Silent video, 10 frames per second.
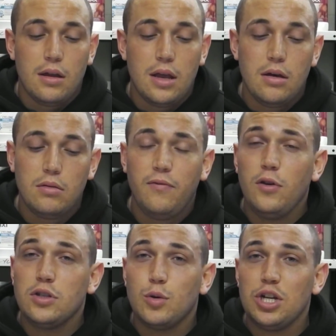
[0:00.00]
Now the
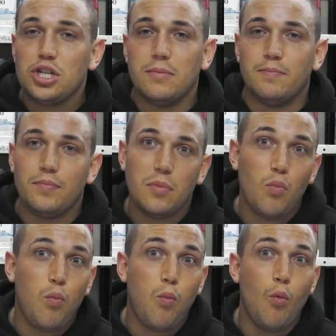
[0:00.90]
first question,
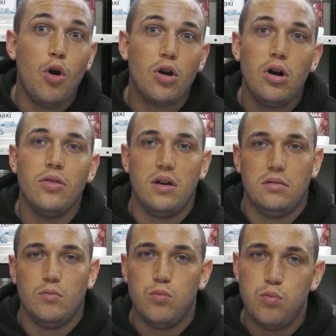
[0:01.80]
what are
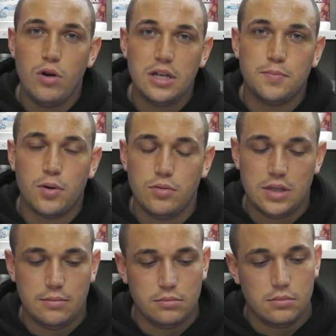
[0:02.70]
they? What is
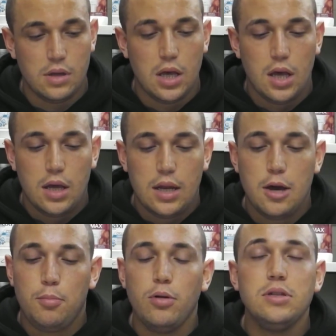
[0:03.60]
protein?
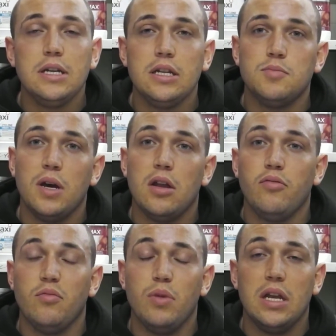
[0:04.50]
Now protein is made
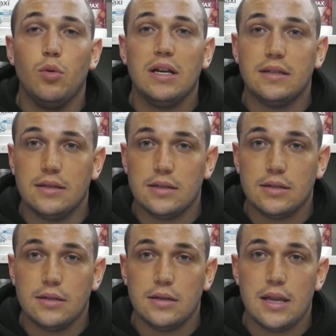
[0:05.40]
up of amino
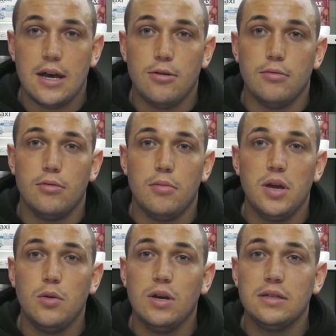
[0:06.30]
acids. Now
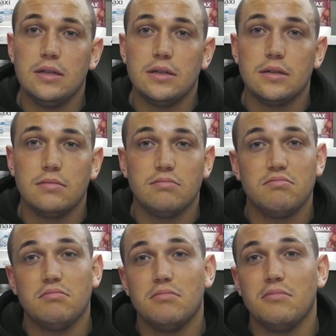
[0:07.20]
amino acids,
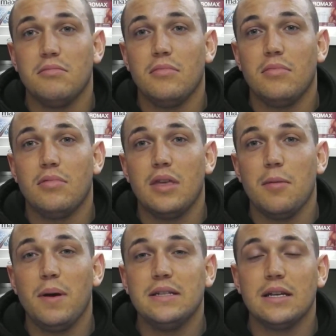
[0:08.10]

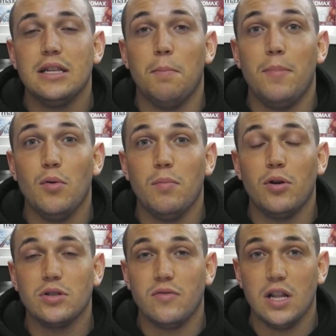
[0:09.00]
they're basically the building
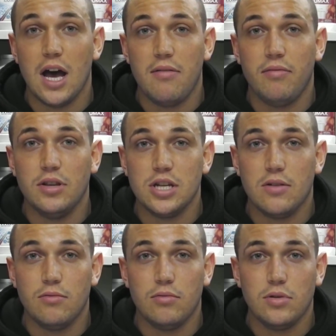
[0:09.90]
blocks for life in
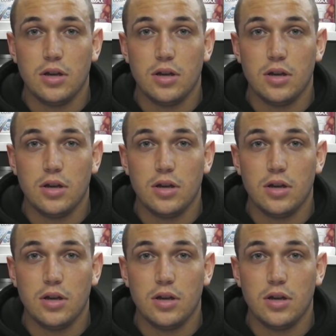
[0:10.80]
general.